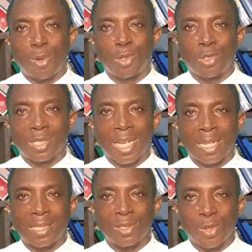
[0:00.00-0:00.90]
borrow to
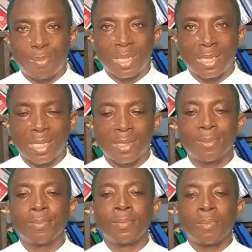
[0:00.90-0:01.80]
start your
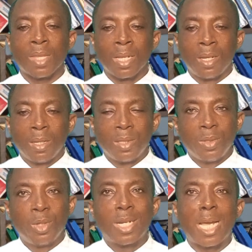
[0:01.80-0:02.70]
business.
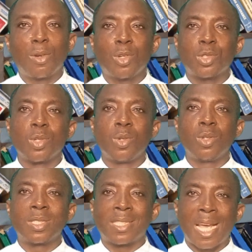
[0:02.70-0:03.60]
You can
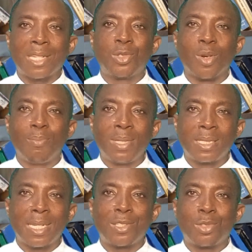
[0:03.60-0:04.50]
also start your
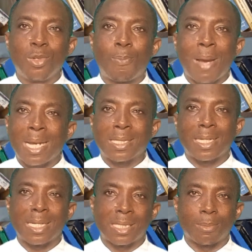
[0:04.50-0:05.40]
business through
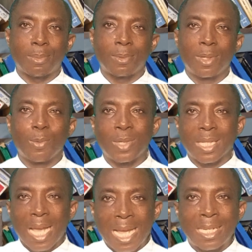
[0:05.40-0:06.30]
partnership
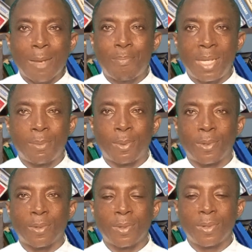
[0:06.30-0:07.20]
with other
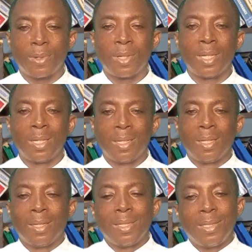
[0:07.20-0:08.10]
people.
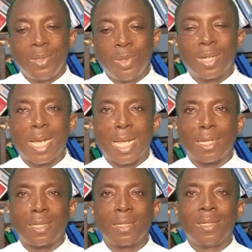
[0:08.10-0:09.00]
You
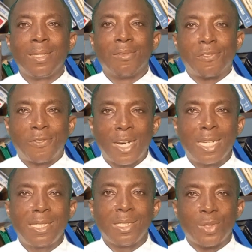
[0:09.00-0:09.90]
can
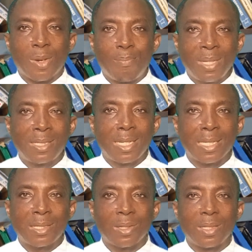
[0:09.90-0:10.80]
fund your
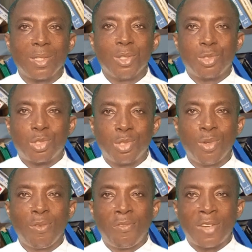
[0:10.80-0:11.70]
business
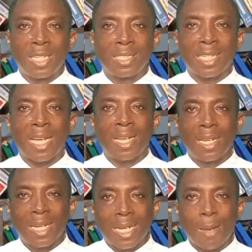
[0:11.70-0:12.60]
through venture
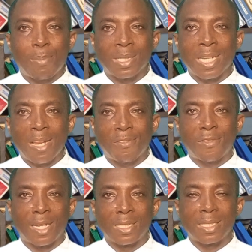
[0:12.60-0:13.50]
capital
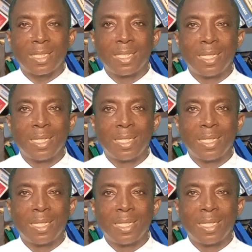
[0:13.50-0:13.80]
fund